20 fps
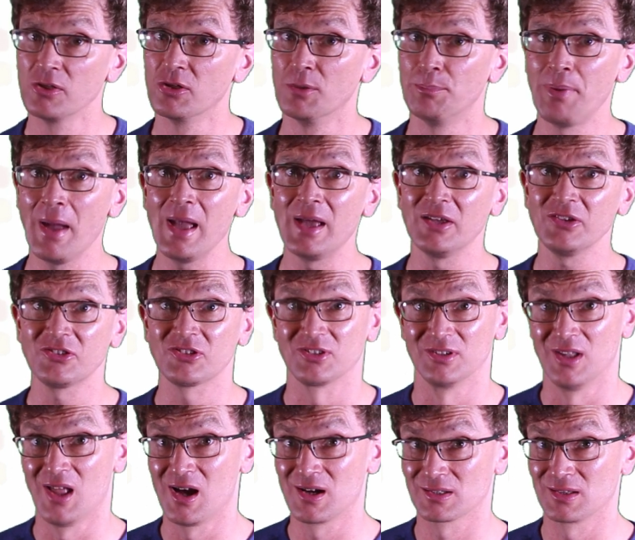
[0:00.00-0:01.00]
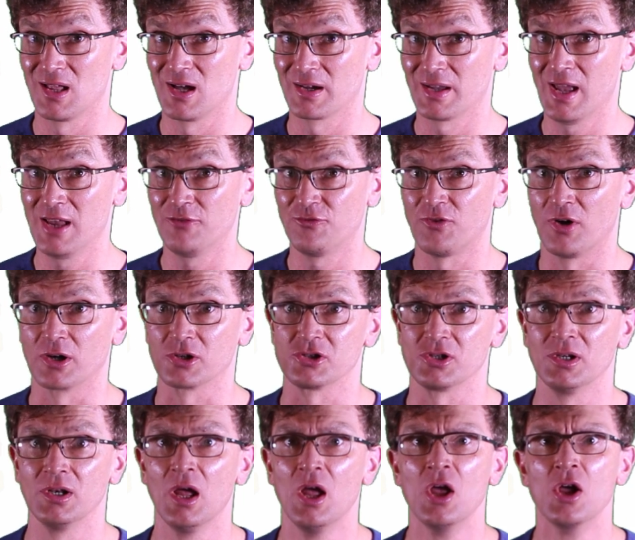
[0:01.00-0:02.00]
The base log log n
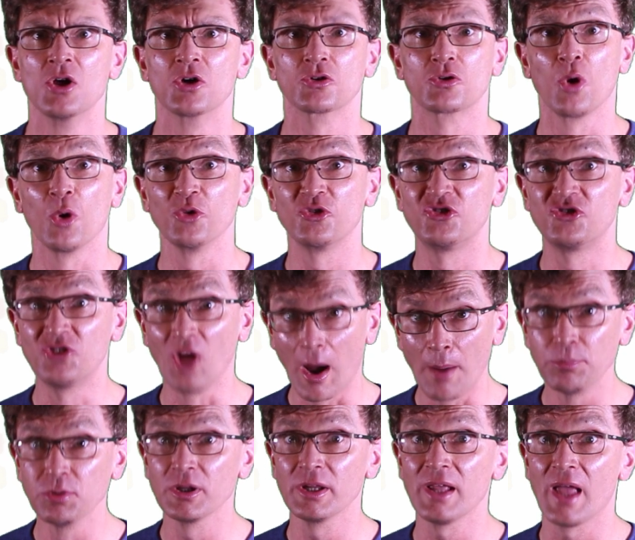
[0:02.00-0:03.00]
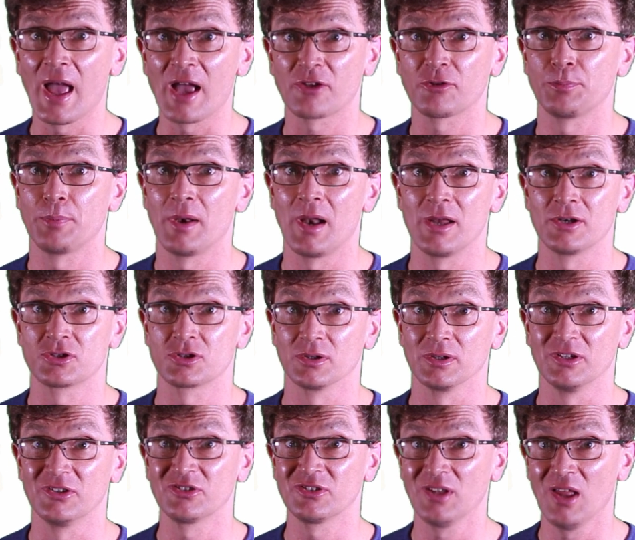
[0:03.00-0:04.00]
function grows doubly
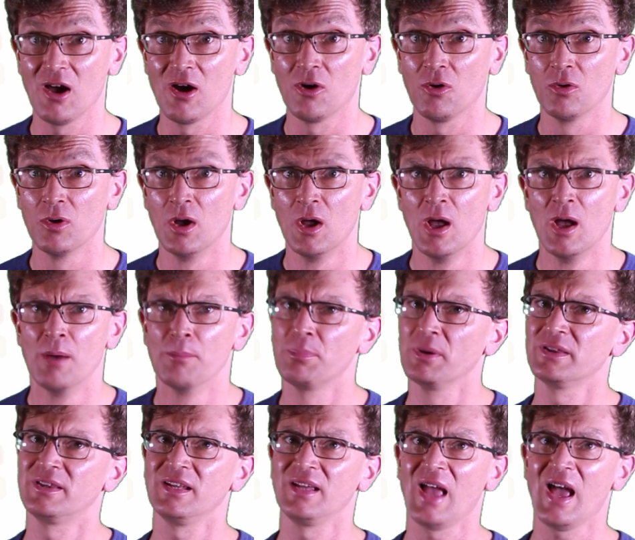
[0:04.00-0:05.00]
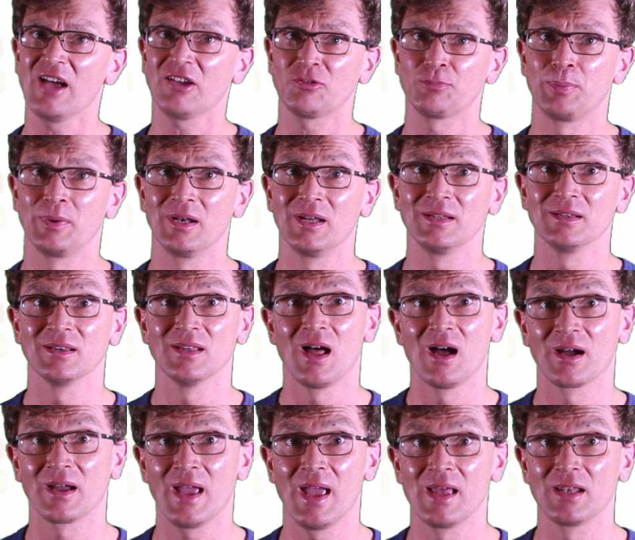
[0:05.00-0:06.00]
exponentially slow, but the exponent
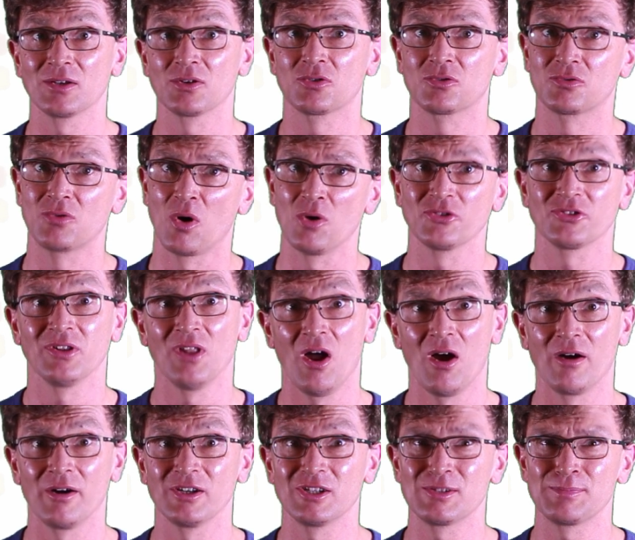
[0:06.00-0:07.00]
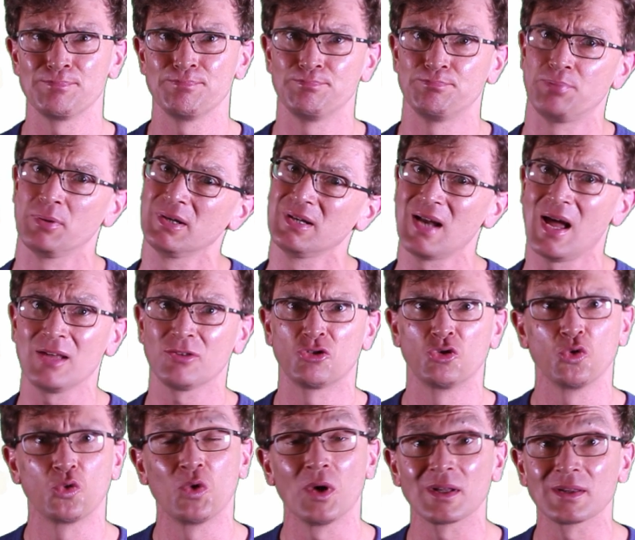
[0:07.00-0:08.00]
log n grows large, but not
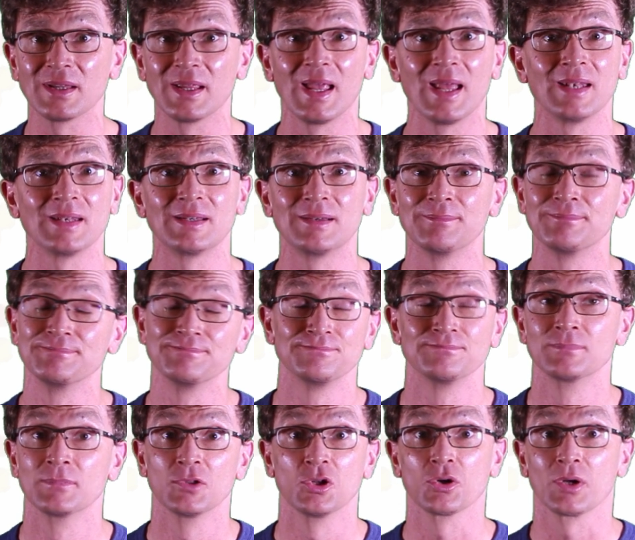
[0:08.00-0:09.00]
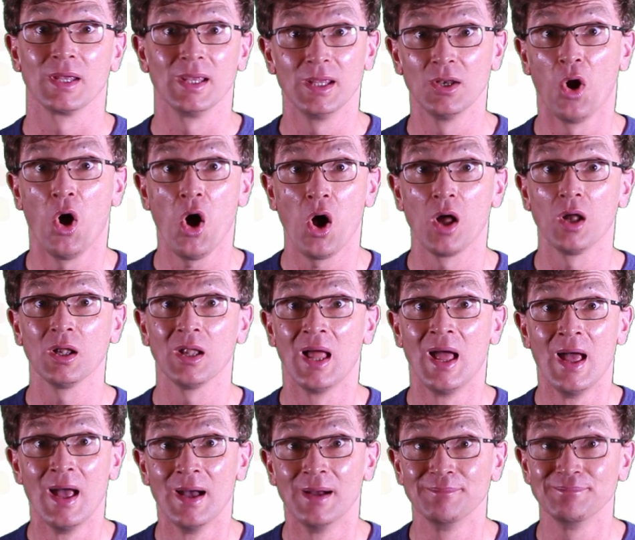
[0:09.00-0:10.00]
too quickly. And look, in
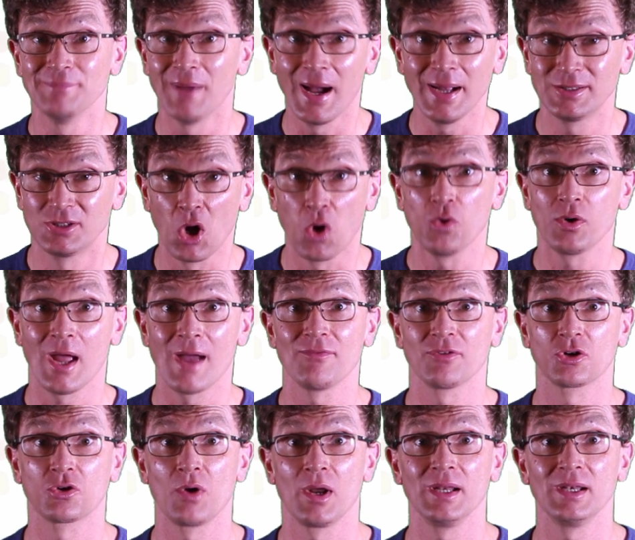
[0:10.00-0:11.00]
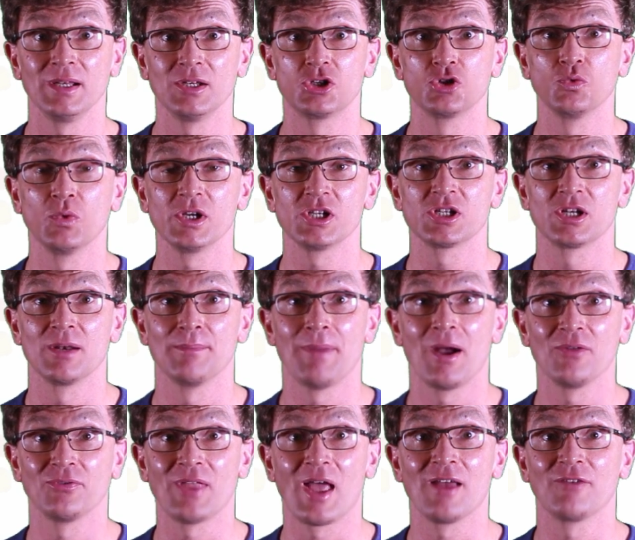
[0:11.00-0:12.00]
all, I don't have a great intuition
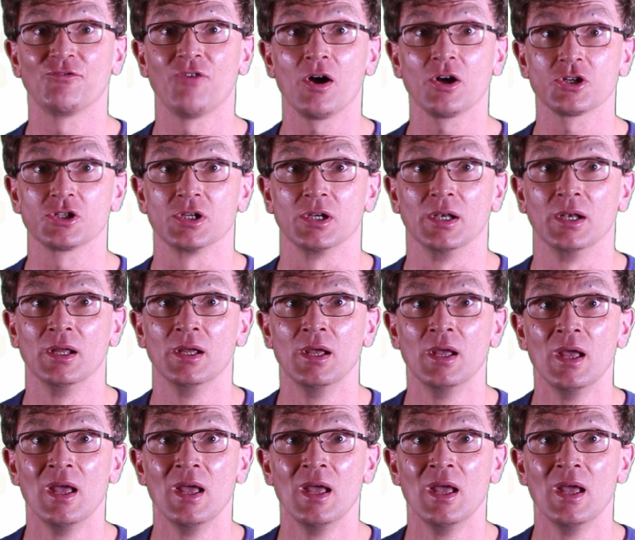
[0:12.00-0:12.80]
about that function.